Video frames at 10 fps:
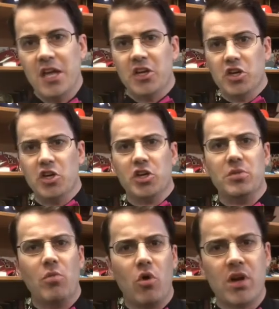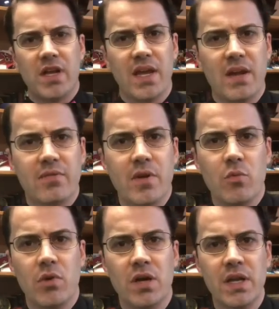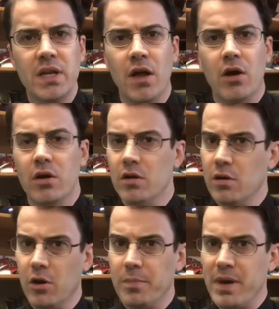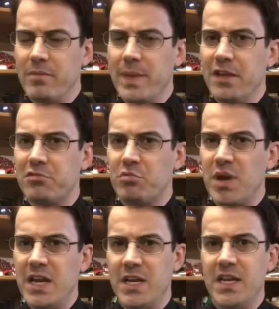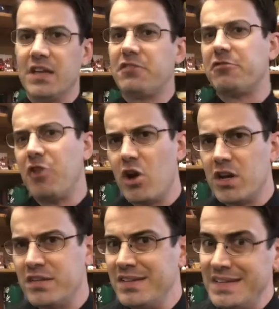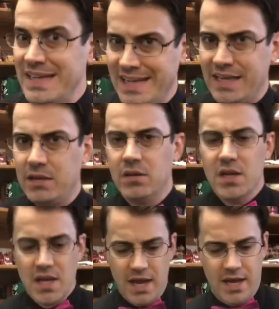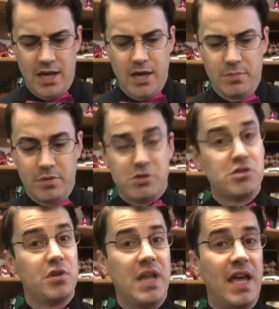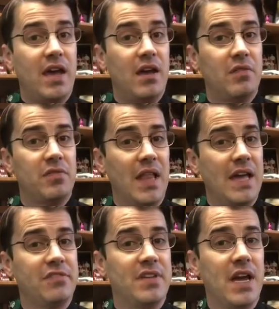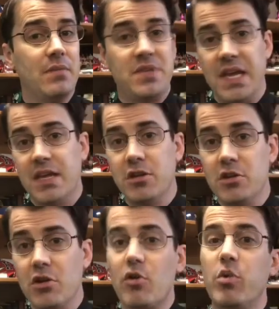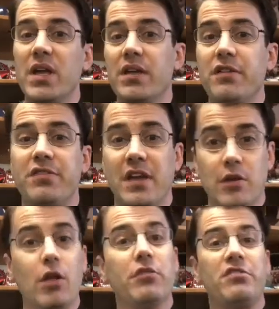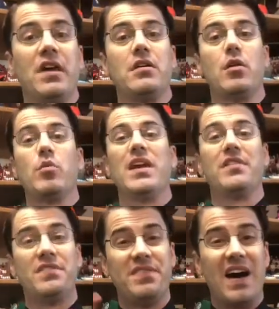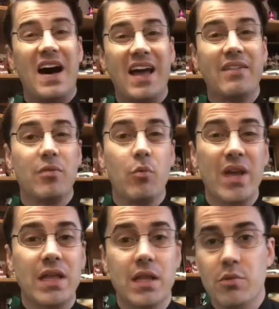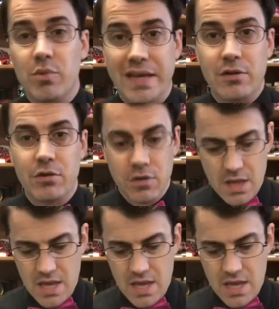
Good morning, everyone. Hope everybody's ready to get started today. You should have, last time, taken your quiz that closed out our Week 5 weekly reader.